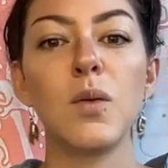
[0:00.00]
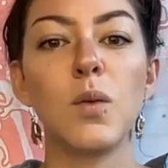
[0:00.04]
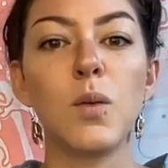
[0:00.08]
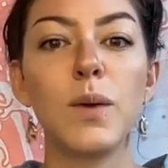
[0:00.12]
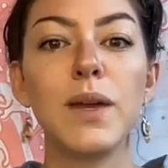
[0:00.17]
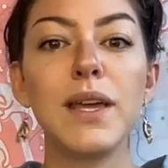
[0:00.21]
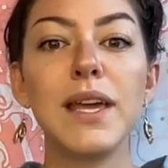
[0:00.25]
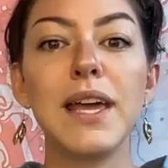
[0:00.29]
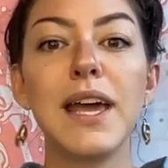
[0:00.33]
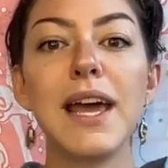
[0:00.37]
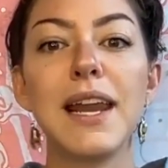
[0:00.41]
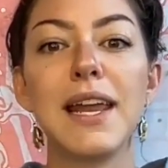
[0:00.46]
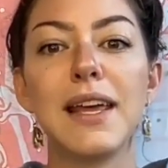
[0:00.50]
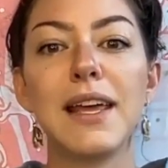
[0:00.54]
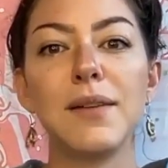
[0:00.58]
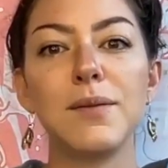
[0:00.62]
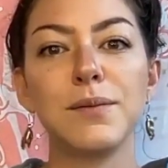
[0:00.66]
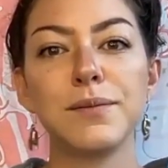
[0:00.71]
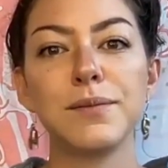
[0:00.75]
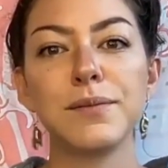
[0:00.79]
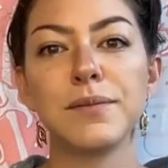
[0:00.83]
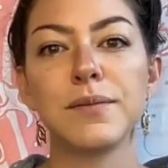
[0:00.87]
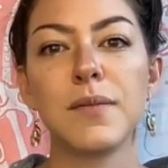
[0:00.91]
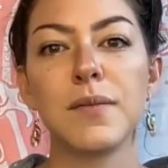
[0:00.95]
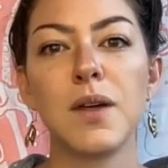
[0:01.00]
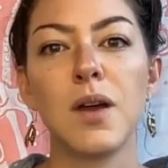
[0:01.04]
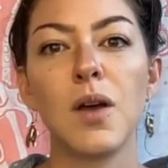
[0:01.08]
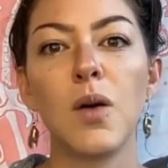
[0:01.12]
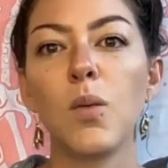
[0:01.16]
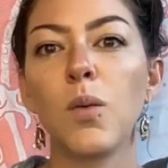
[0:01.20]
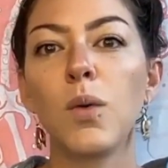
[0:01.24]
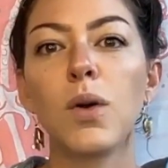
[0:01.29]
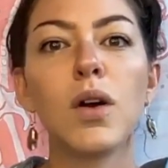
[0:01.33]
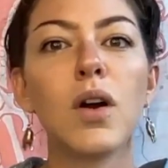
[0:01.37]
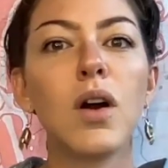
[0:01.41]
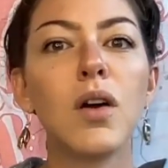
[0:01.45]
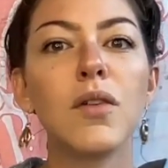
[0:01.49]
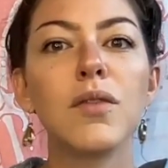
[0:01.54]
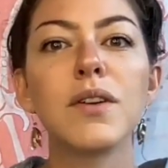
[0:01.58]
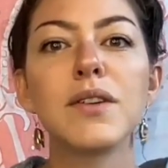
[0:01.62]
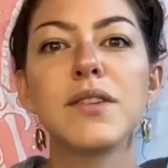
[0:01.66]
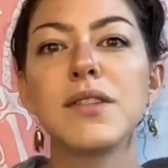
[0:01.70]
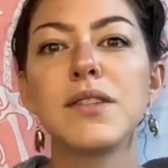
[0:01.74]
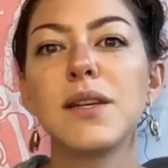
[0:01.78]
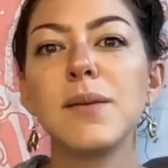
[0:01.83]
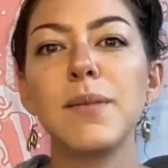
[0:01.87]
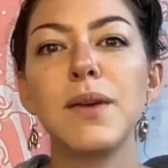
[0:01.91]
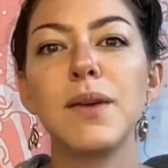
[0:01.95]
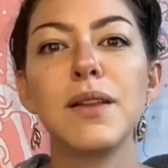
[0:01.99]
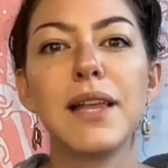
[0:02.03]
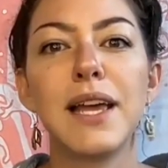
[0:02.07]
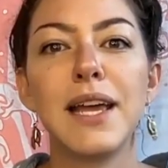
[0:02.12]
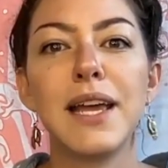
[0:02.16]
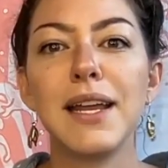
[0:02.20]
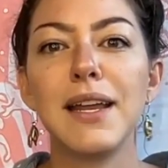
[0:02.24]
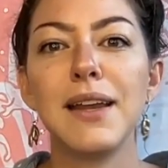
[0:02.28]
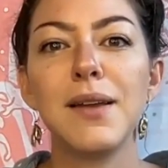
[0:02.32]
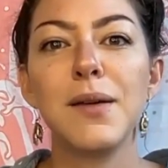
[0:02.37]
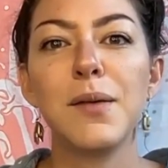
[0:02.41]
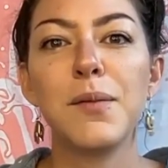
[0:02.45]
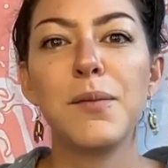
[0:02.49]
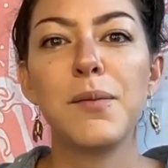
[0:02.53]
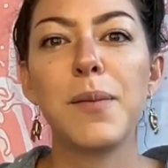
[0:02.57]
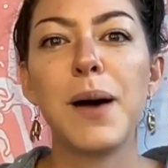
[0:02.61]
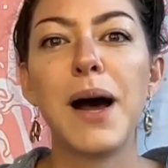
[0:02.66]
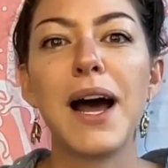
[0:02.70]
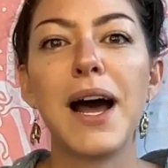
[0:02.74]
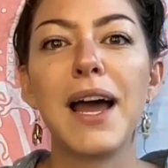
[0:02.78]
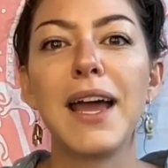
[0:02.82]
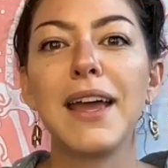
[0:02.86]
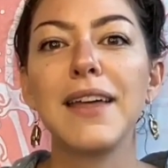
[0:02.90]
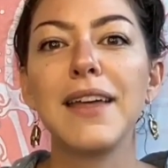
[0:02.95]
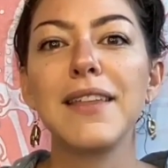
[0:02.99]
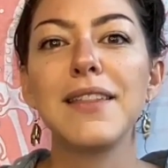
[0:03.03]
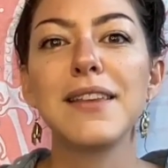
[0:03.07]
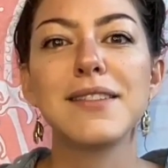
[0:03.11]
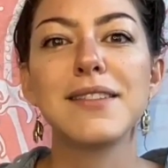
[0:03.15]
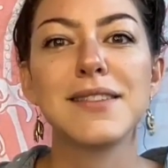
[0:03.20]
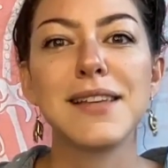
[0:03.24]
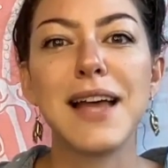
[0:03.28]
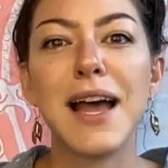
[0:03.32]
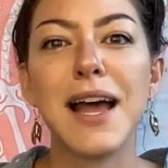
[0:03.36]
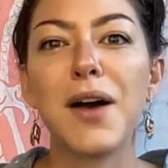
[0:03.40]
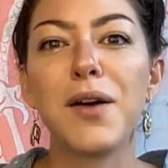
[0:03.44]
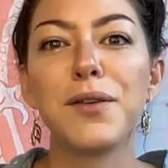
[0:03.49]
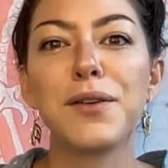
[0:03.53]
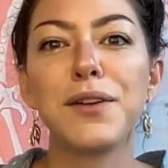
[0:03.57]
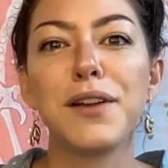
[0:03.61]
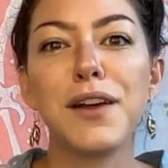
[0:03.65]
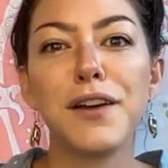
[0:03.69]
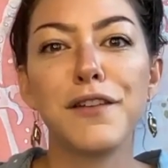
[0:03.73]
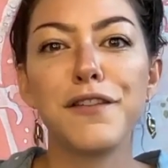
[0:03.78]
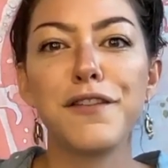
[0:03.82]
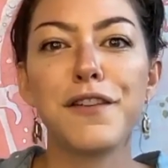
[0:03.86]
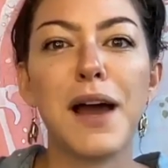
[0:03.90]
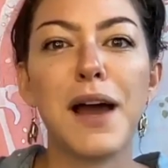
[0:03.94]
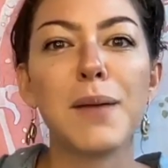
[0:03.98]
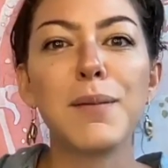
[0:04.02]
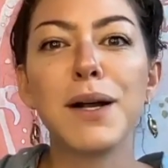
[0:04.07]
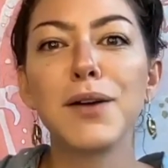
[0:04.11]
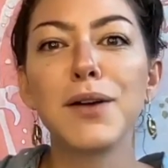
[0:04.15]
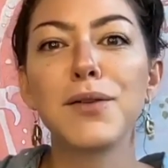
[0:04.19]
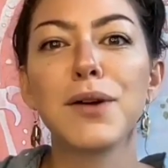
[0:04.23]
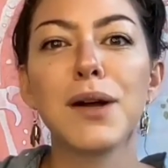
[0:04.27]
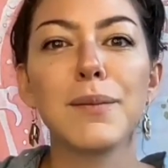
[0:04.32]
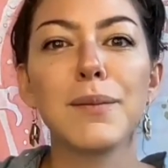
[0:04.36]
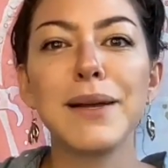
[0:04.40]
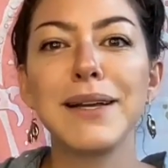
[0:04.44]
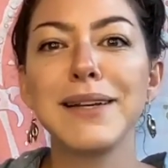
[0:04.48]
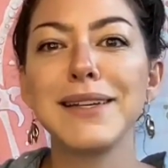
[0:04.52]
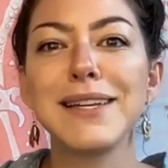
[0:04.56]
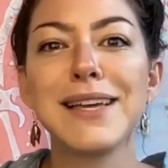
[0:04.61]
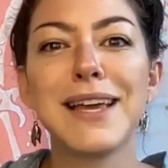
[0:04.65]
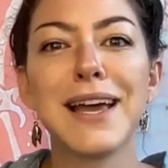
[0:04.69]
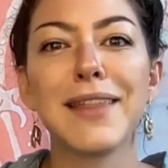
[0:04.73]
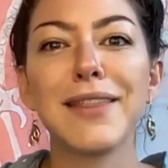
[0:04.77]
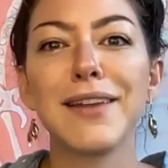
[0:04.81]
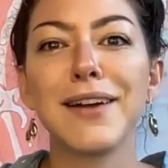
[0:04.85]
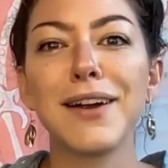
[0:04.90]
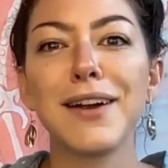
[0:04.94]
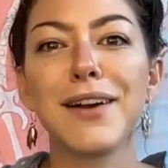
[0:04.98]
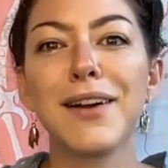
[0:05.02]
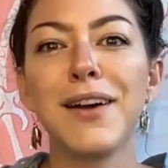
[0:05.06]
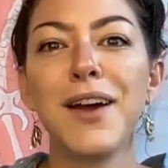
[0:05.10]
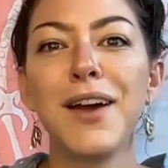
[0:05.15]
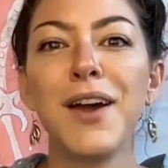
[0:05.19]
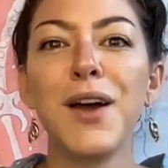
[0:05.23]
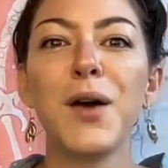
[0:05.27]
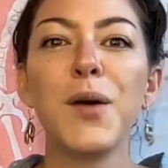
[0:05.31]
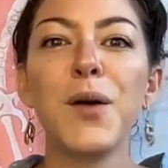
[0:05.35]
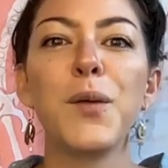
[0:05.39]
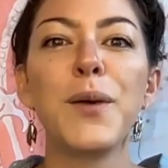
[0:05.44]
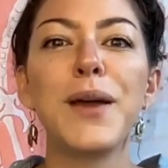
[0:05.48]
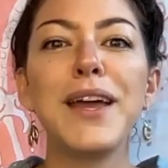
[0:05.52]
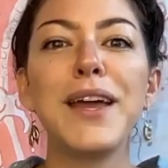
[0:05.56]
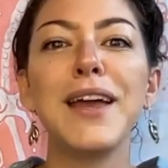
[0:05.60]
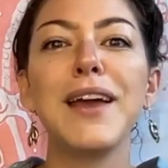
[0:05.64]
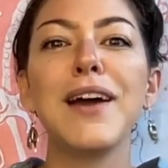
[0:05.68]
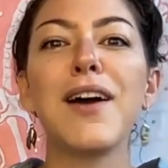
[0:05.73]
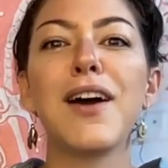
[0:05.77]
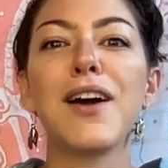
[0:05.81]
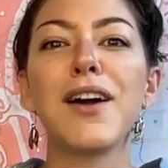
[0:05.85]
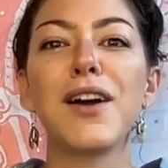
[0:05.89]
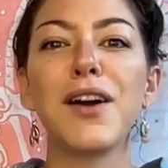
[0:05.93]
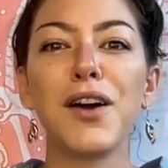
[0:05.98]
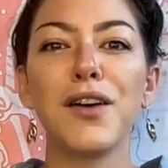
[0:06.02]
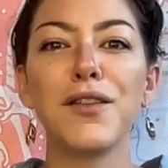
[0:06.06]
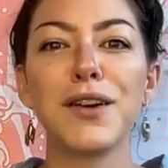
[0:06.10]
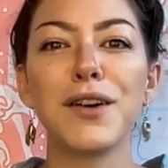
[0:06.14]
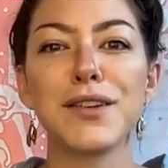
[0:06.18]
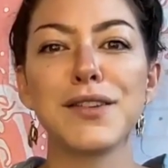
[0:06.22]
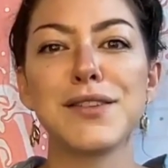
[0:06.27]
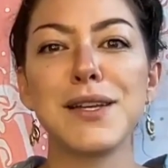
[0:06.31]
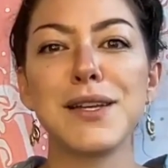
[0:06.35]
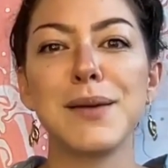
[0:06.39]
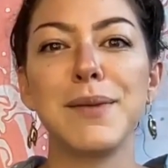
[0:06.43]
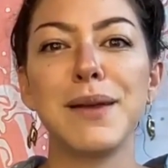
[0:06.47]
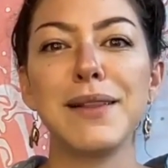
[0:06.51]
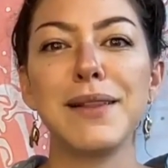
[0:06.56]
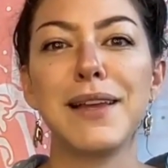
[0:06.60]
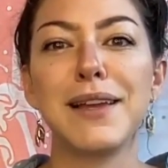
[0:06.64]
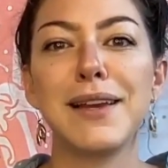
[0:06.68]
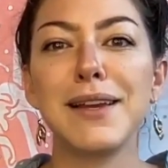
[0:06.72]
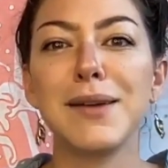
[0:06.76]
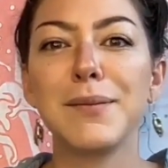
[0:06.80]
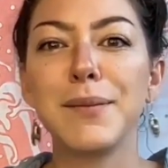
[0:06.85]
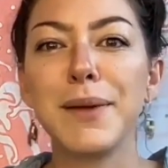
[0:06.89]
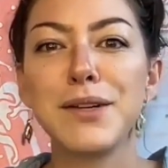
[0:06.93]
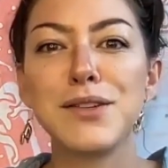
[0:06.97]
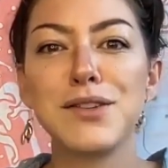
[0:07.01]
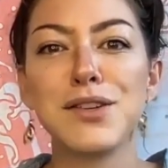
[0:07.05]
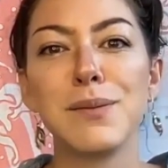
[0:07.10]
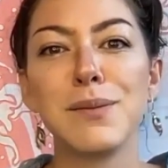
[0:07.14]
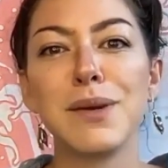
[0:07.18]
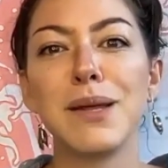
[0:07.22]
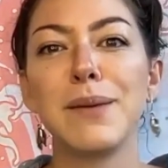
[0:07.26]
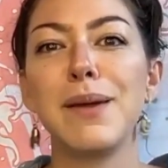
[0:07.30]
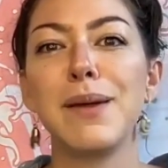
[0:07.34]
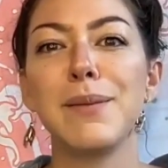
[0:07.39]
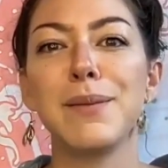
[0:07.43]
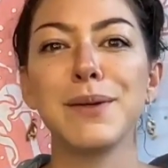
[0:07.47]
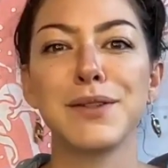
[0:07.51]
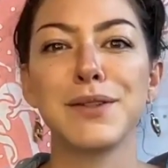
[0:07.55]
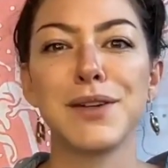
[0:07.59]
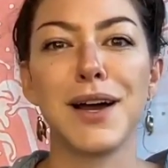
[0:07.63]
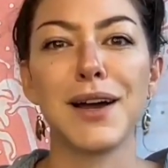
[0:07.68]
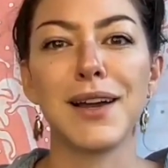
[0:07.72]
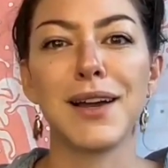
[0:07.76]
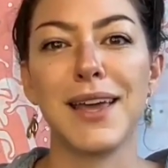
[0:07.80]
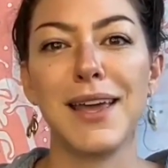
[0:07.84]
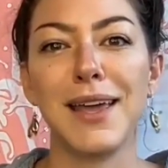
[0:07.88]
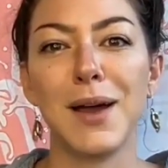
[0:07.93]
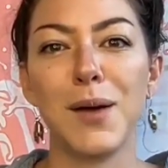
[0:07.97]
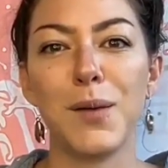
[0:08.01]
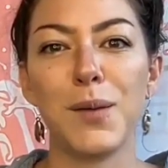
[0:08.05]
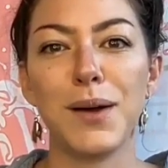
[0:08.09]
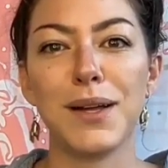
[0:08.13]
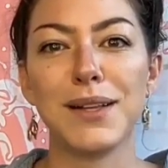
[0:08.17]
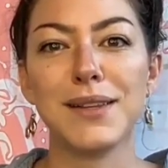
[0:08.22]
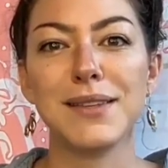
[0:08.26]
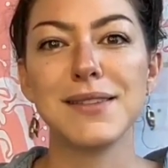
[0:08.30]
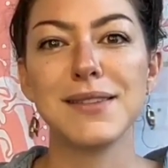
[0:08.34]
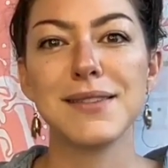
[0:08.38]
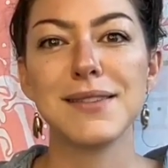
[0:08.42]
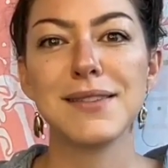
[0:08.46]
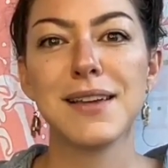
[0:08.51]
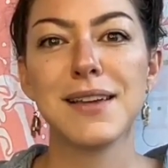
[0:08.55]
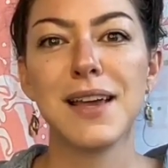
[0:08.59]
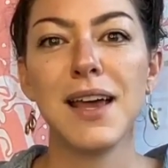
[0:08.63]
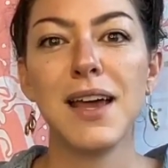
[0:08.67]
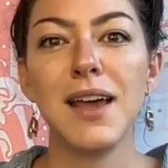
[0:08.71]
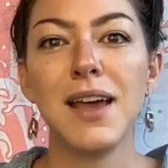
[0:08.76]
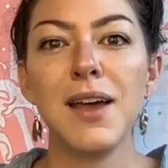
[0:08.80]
We get it. We're overstimulated by the sound of fabric rubbing together. We are overstimulated by too many people talking at once.